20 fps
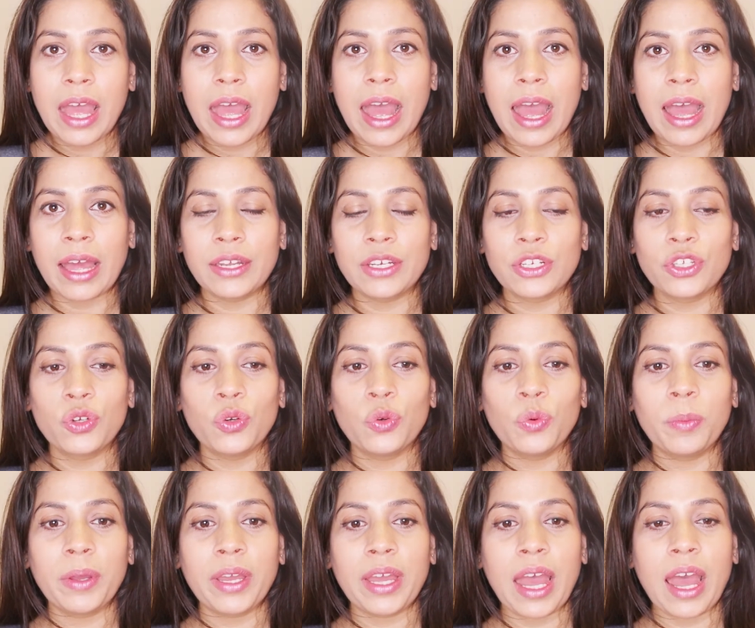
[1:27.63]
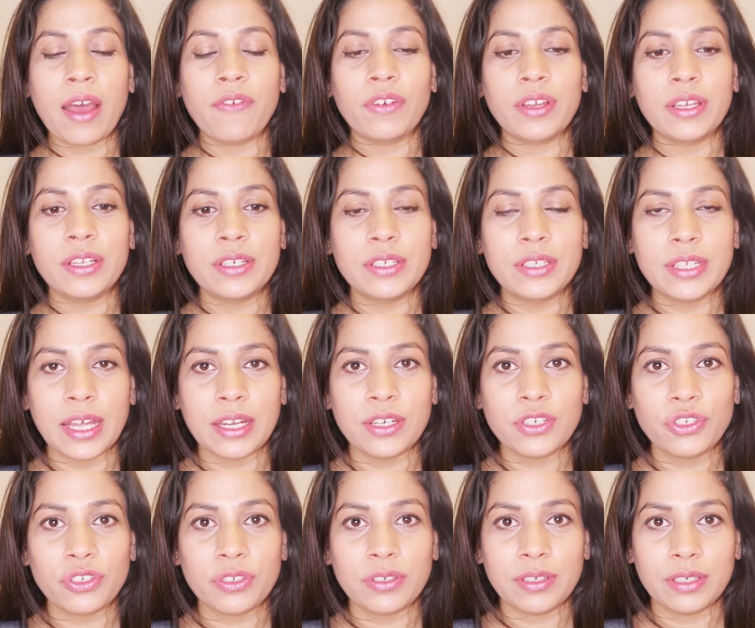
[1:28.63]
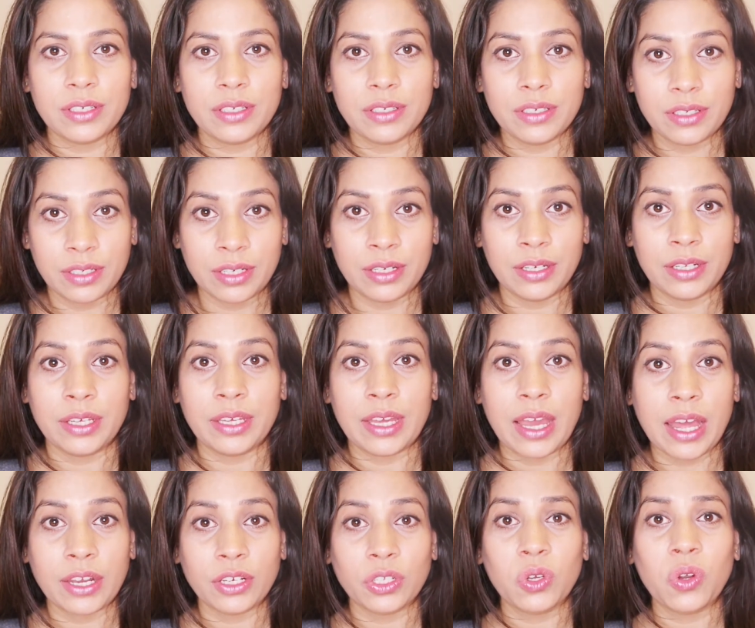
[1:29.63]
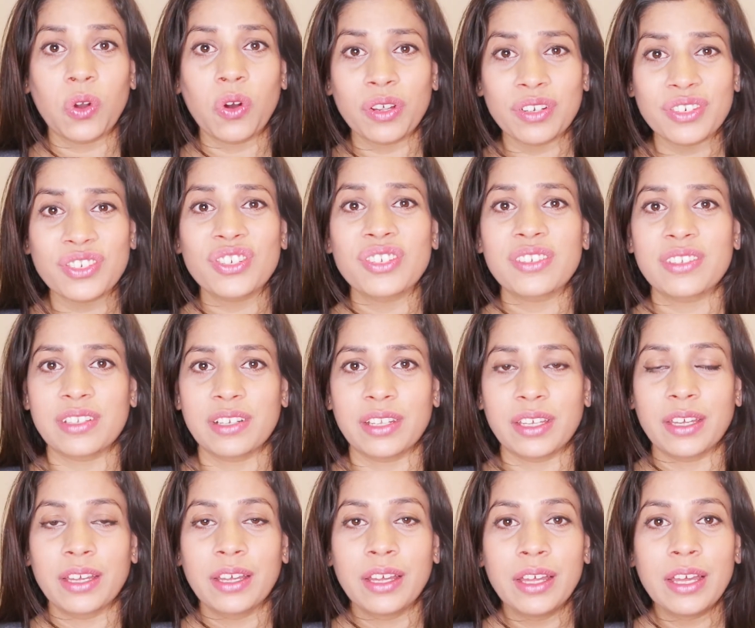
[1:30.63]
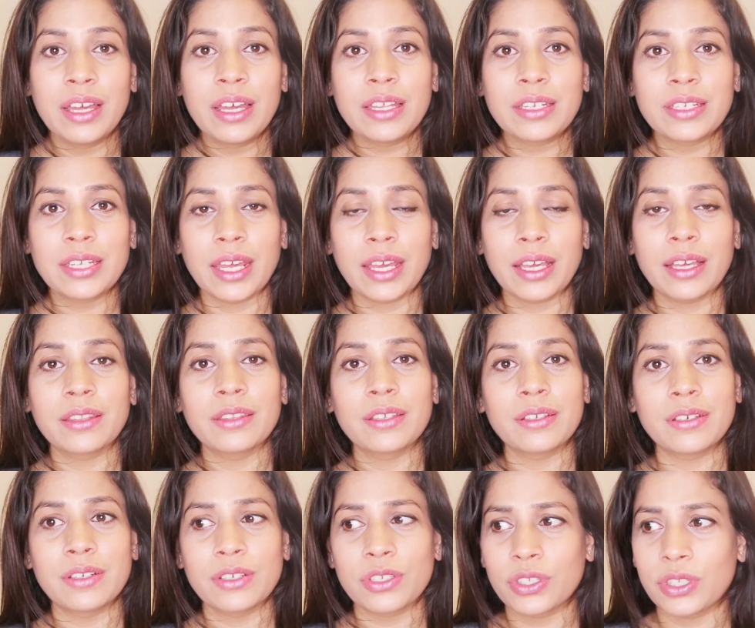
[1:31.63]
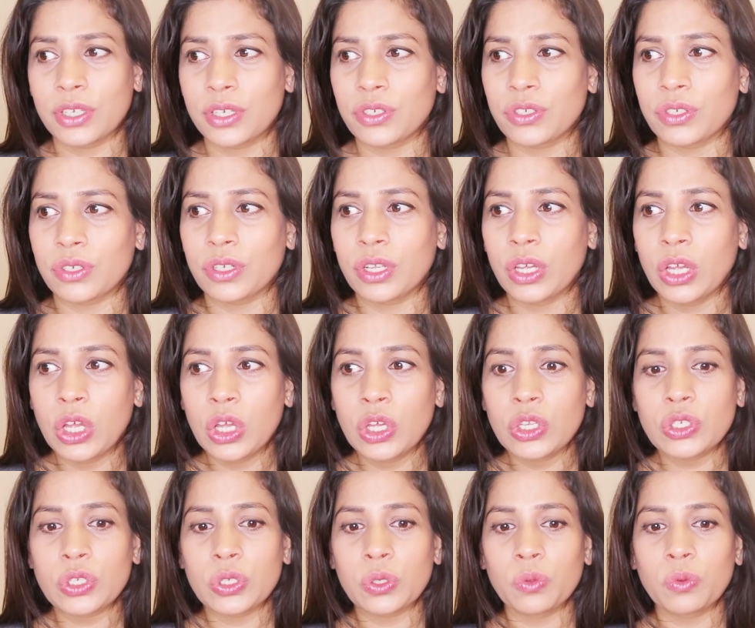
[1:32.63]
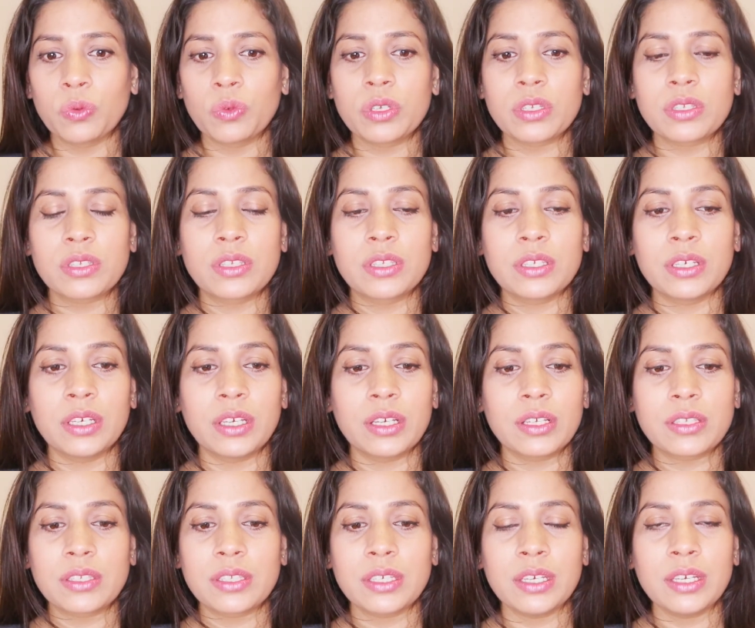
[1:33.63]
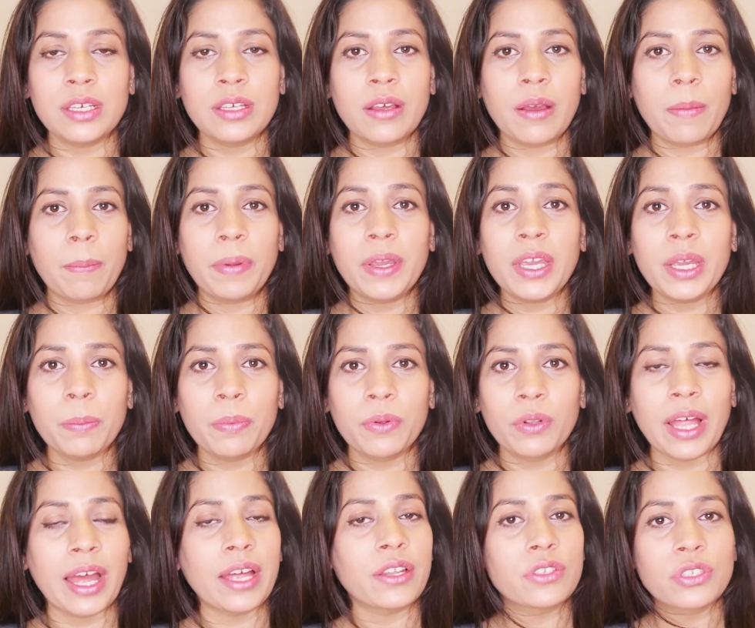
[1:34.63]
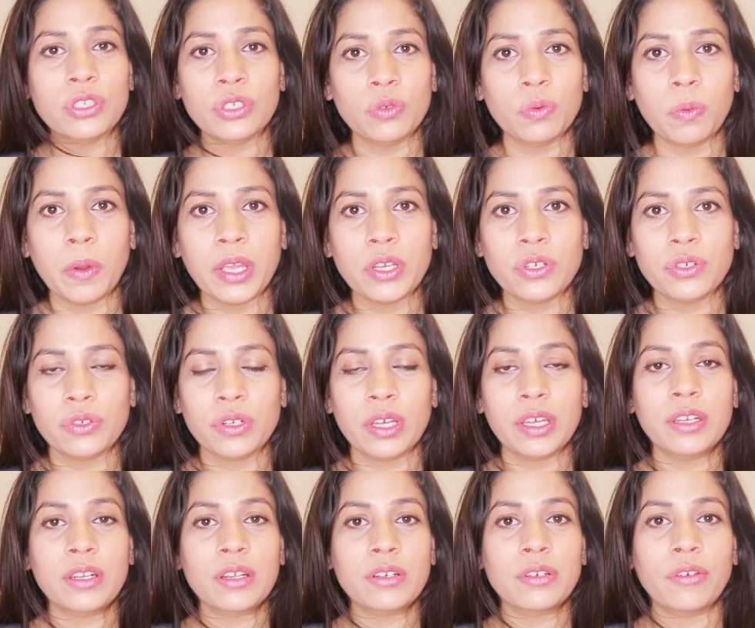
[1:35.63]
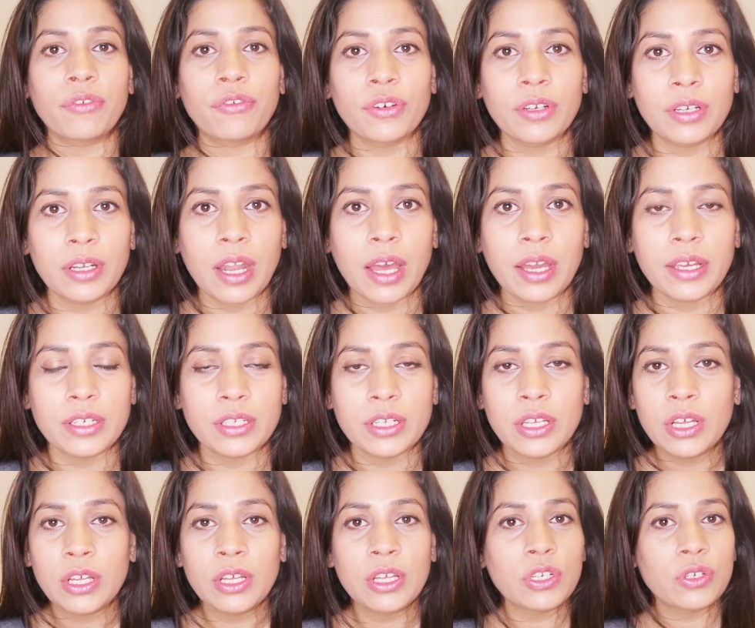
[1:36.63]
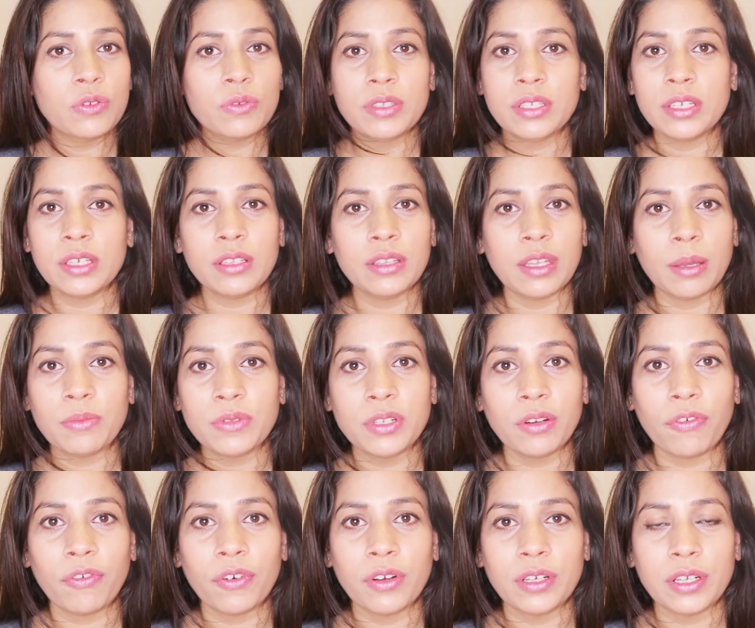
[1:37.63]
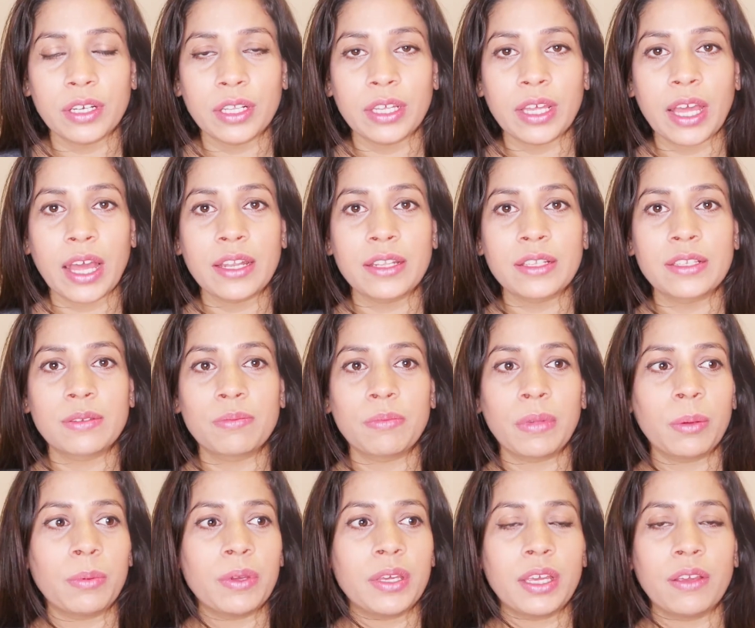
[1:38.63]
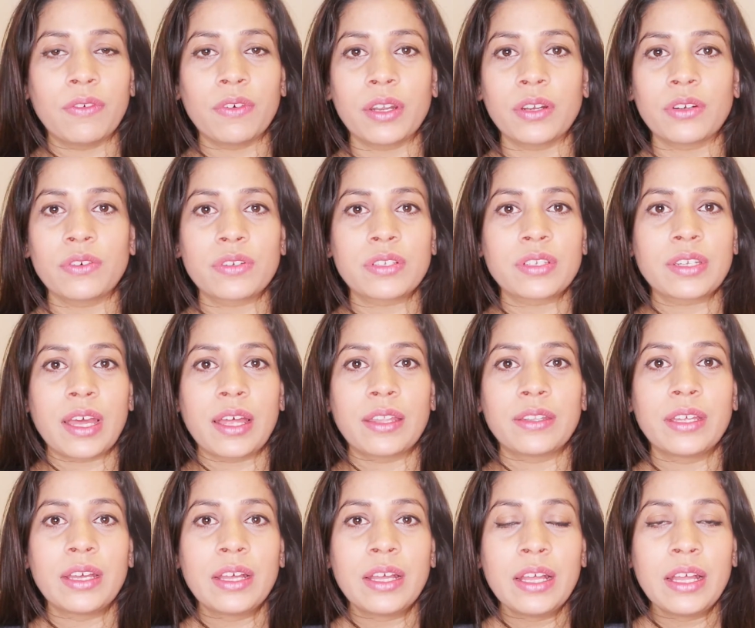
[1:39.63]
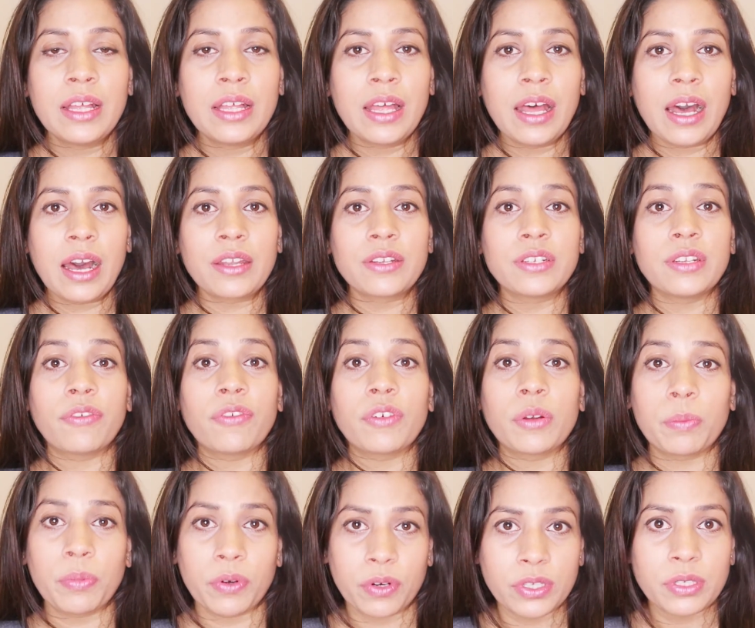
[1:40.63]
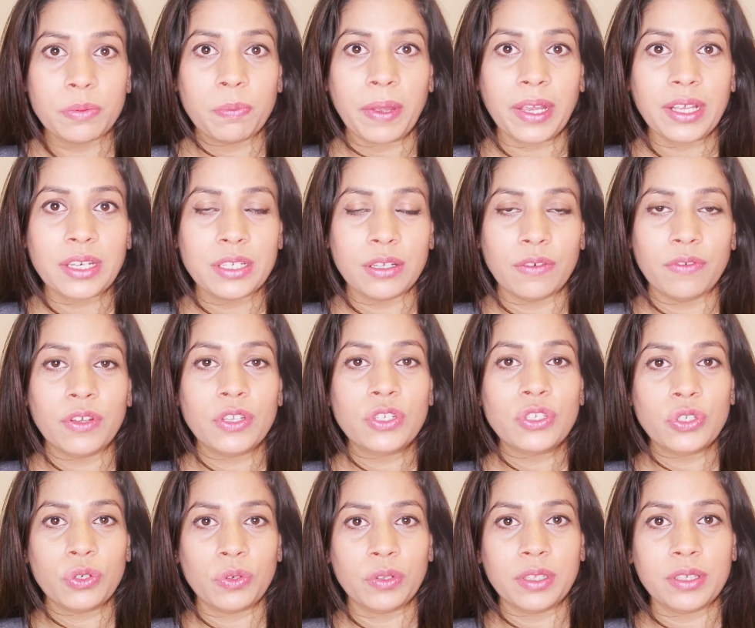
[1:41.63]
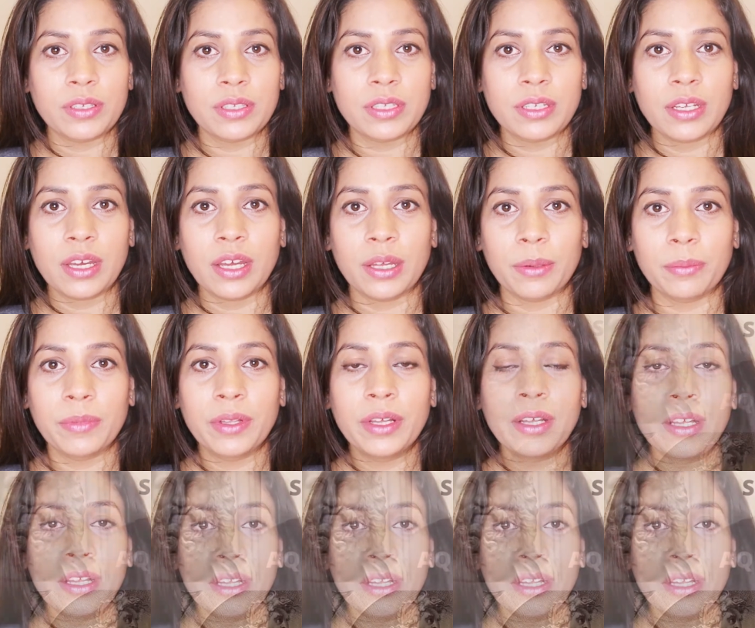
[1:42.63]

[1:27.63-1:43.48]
and you may have intentionally and consciously taken the decision to see people and situation in a different light, to see them differently, and maybe even understand a different perspective during this time.